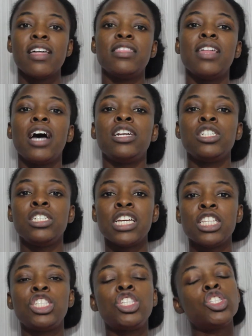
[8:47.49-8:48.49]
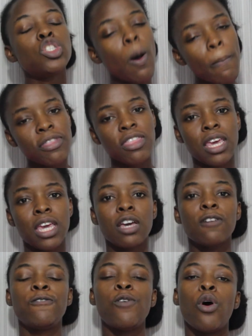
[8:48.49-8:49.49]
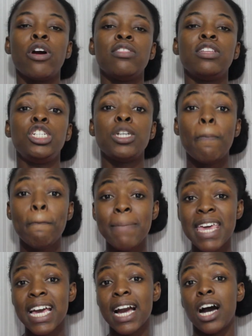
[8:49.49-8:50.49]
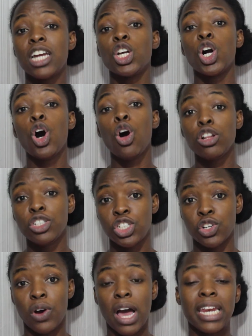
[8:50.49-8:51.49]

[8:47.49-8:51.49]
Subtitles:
that did something for the Jamaican culture.